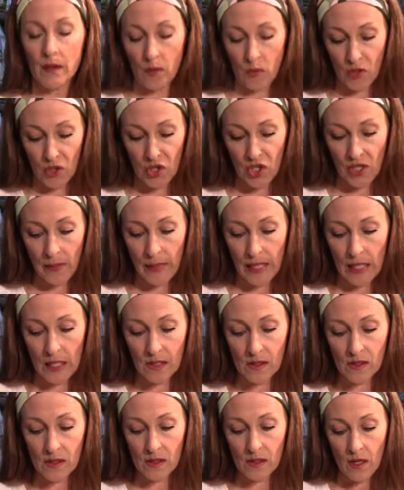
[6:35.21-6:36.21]
or
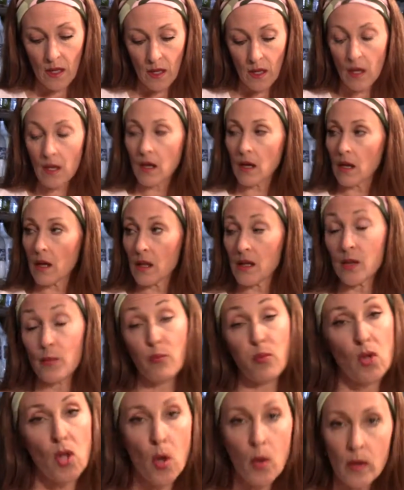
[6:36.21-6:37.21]
chimneys, the
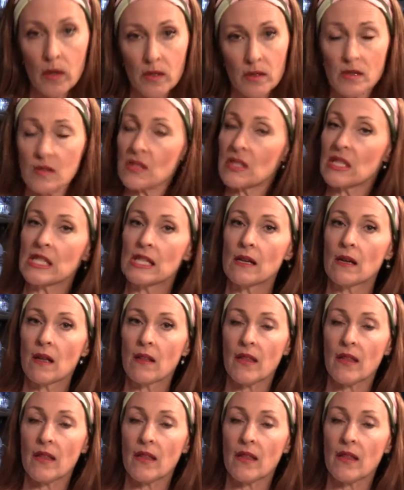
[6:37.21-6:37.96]
blowers